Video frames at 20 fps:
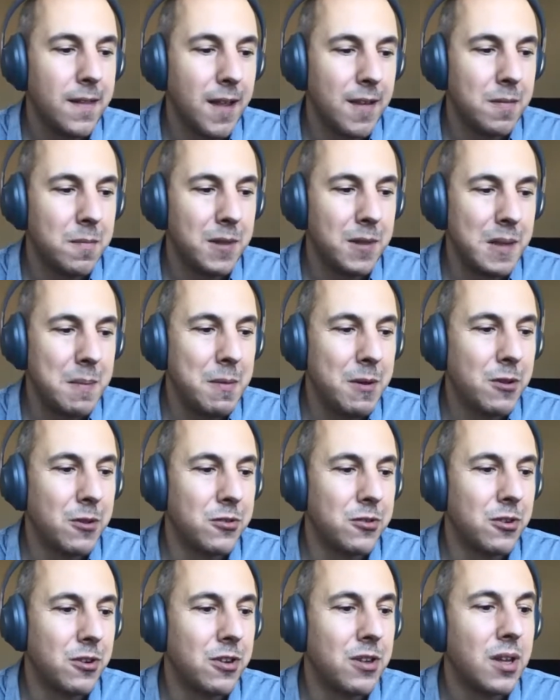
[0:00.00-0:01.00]
That's the main
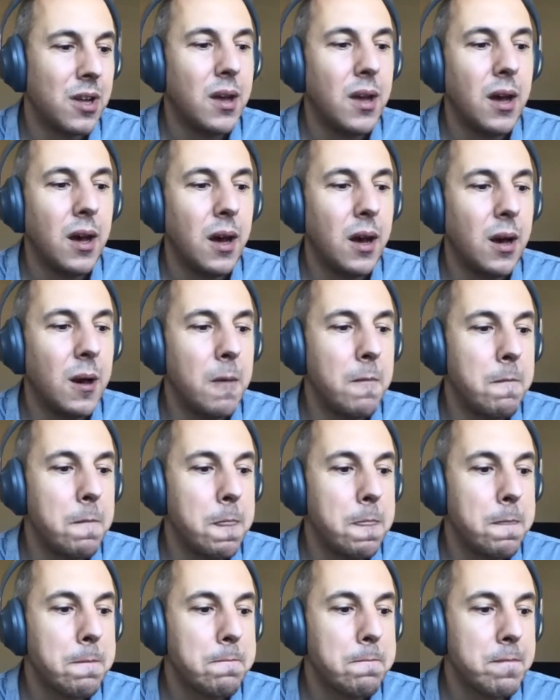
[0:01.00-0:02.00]
concern. And
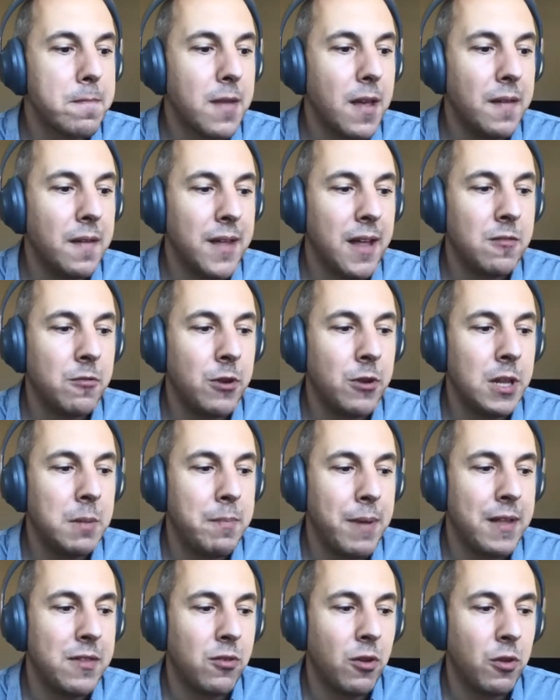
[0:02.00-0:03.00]
that really
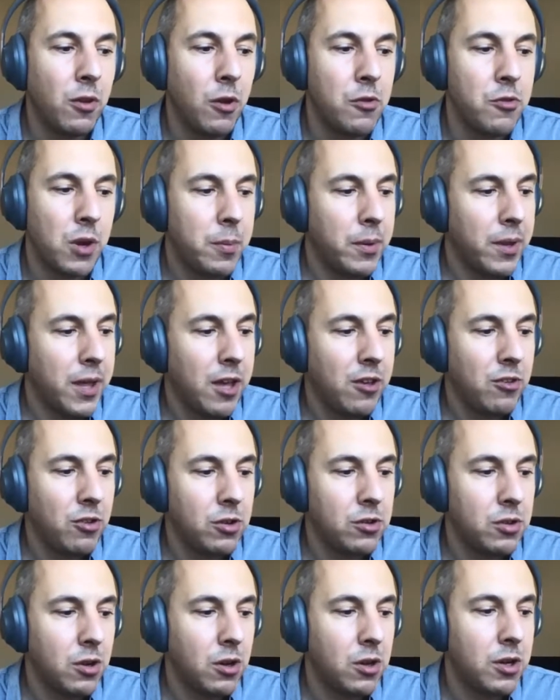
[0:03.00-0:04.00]
depends on your
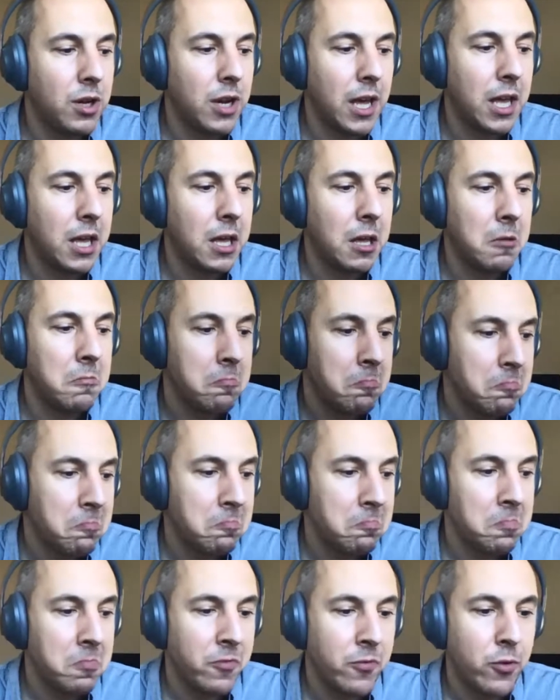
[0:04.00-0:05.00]
application. On like
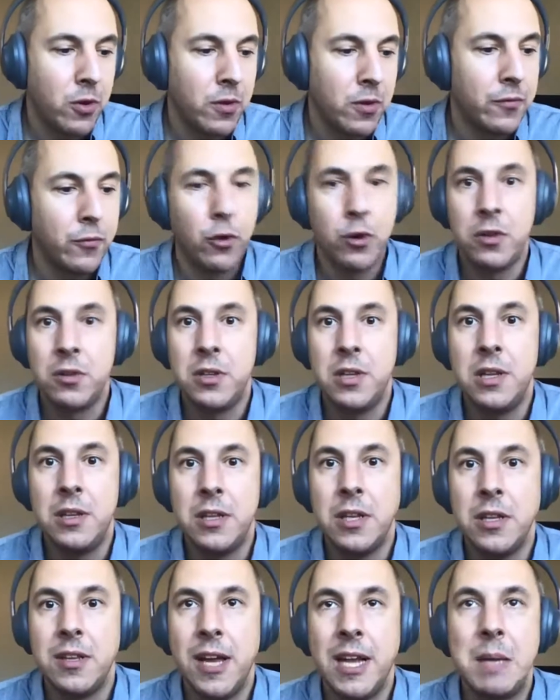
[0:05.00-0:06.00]
for
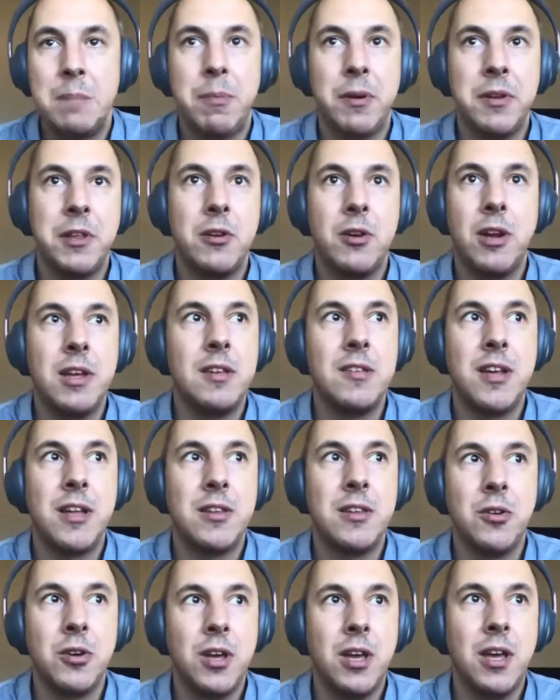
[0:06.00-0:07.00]
TTL in particular, is
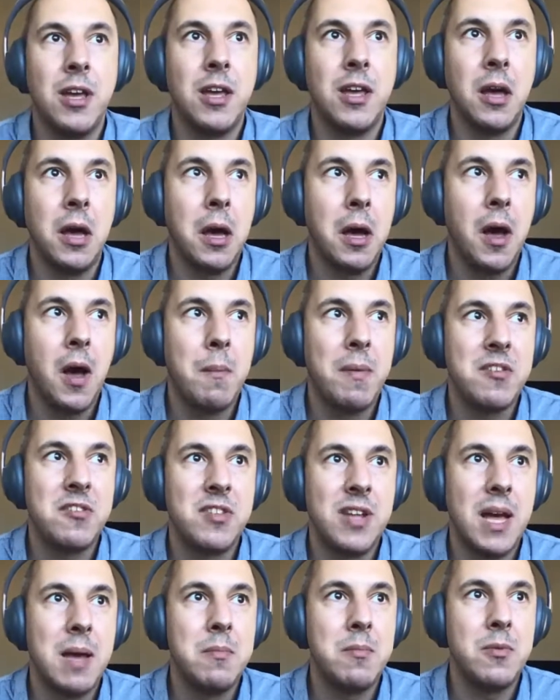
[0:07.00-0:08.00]
that okay? How
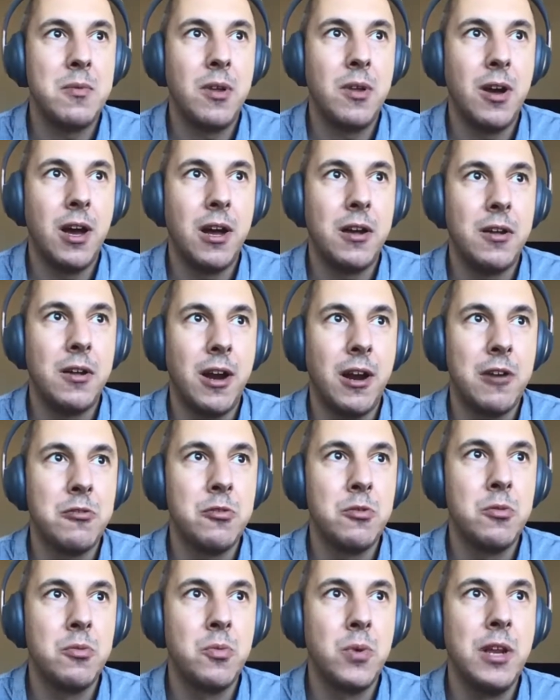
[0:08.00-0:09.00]
much time are
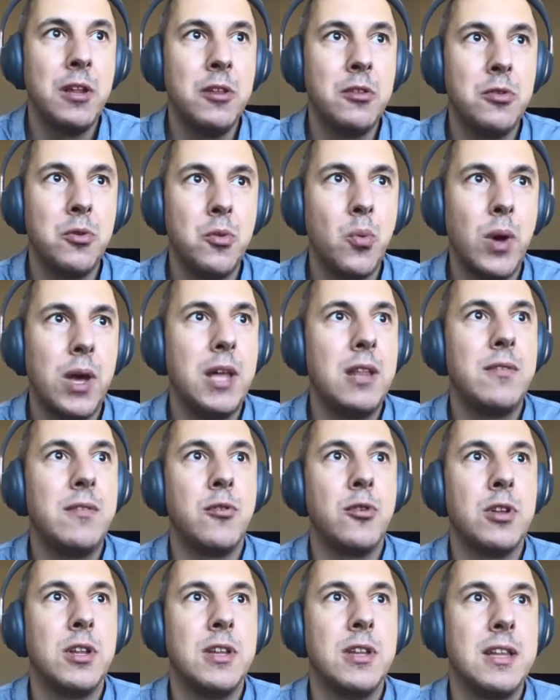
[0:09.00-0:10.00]
you willing to wait
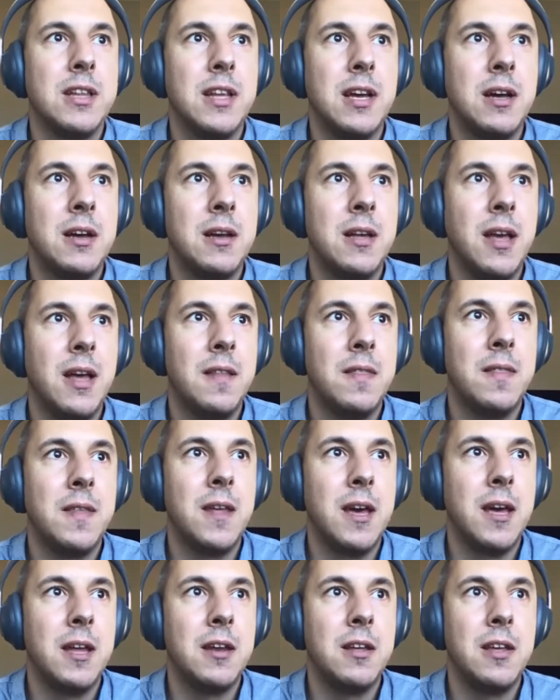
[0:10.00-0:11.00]
for the data, and
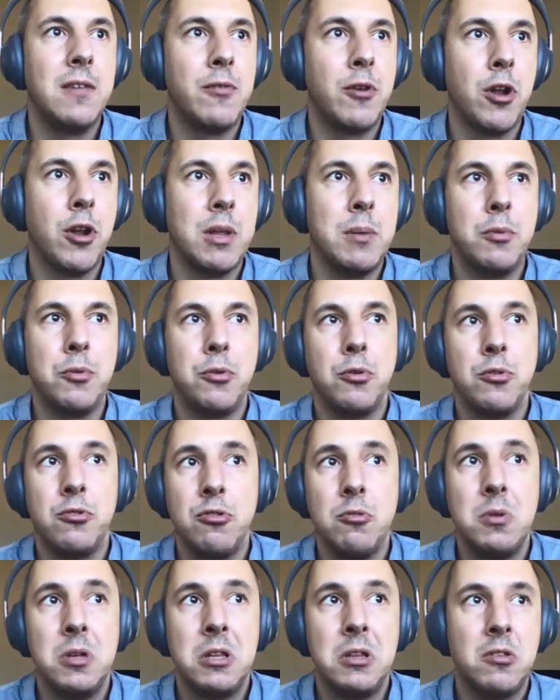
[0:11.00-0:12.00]
then if you're not able to
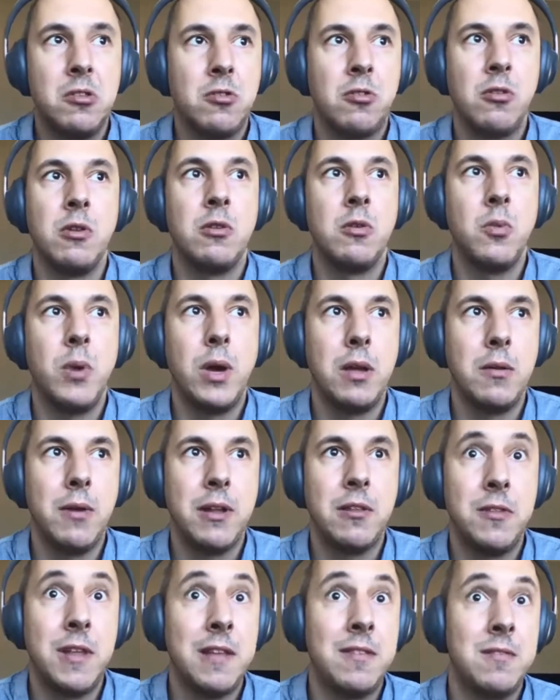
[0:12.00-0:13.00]
consume it, throw it away,
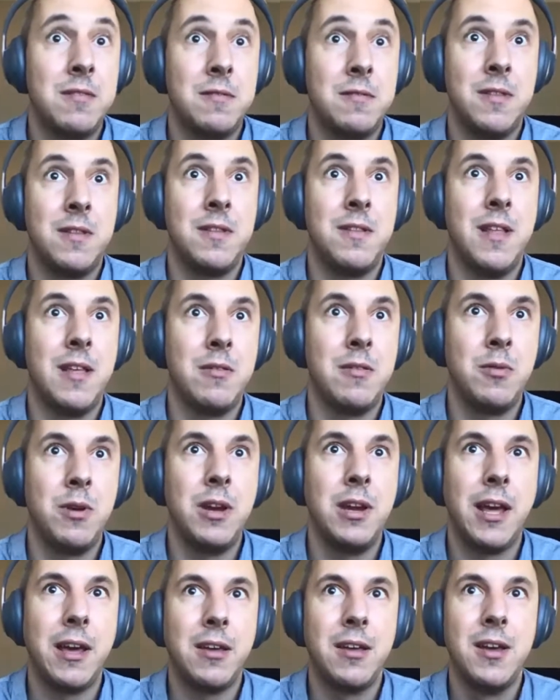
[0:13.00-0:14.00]
right? That's
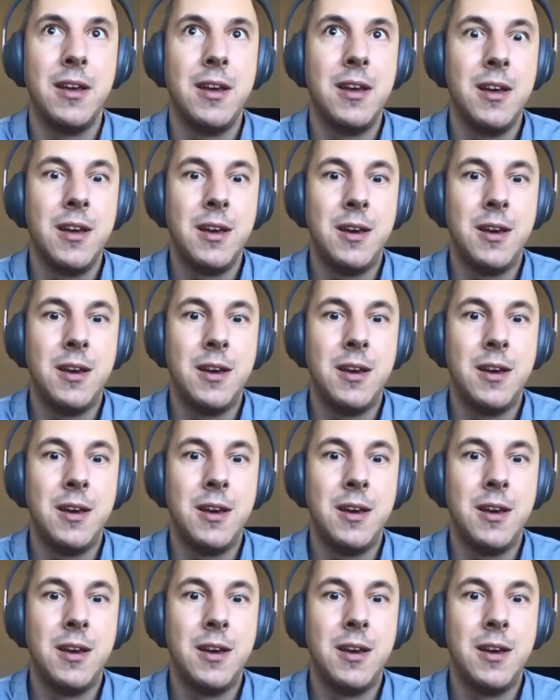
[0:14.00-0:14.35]
really like,